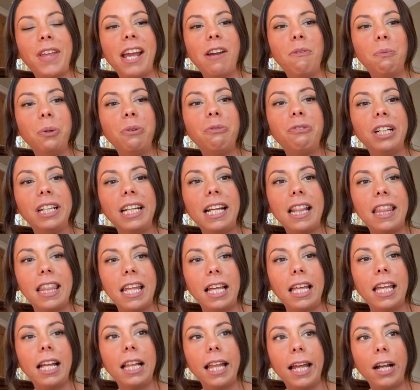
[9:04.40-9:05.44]
were really
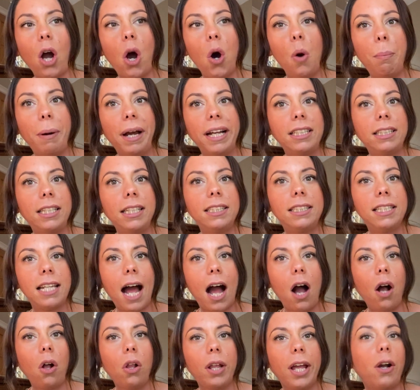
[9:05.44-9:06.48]
thinking like, oh, Pisces
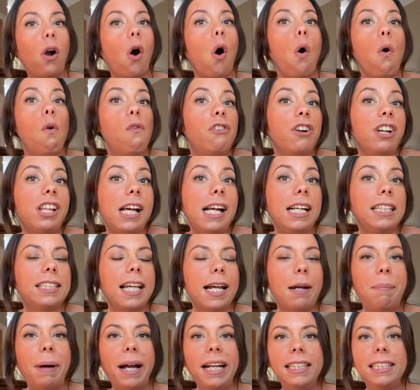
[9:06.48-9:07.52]
not like over this.
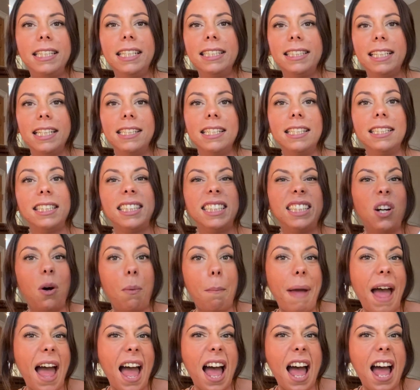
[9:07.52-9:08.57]
Like Pisces isn't still
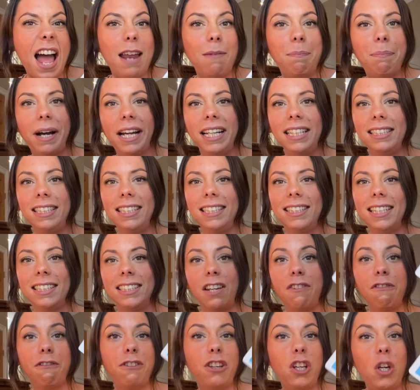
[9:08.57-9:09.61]
mad. Pisces
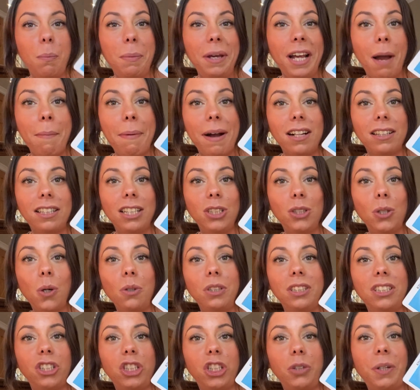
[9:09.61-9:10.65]
isn't fuming about this
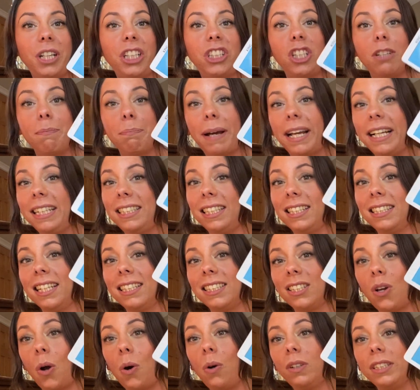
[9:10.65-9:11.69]
old situation. Pisces
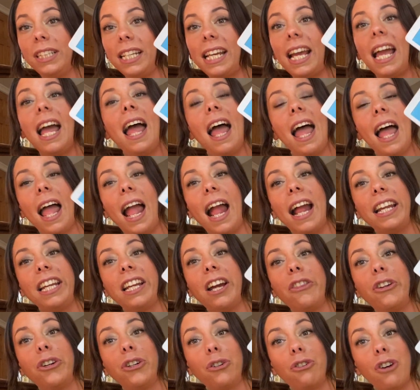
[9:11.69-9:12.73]
isn't holding any
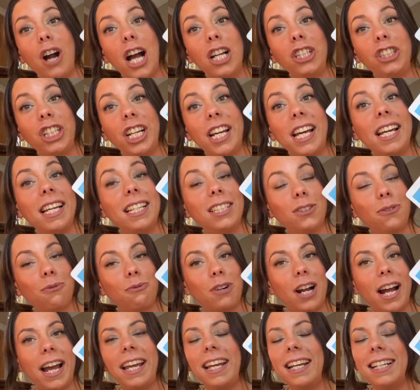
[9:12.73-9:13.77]
other grudges,
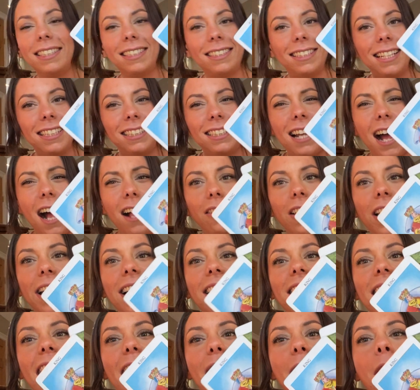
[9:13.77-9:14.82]
right? It's not
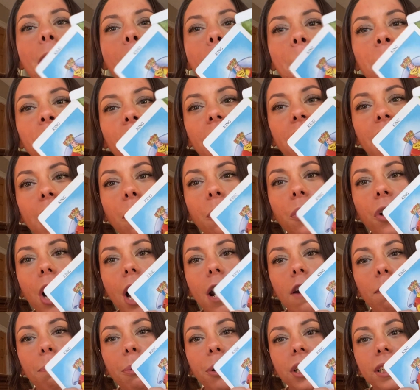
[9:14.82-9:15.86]
like that. And they were
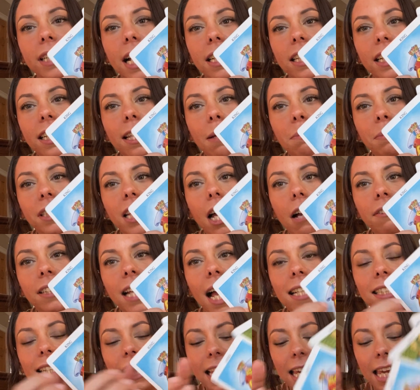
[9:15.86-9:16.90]
kind of presenting themselves
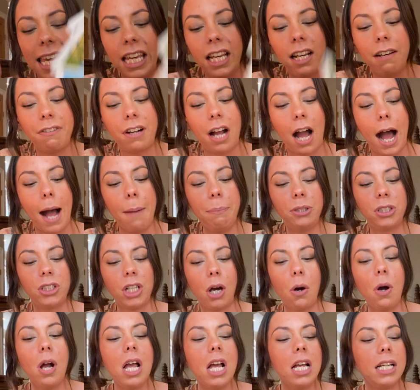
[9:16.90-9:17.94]
as a King of Cups.
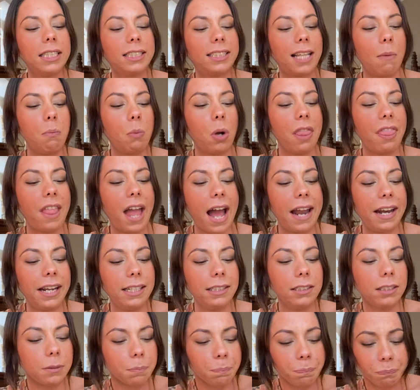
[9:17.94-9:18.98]
So someone that
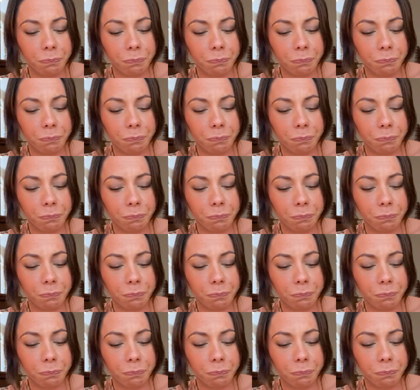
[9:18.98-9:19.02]
is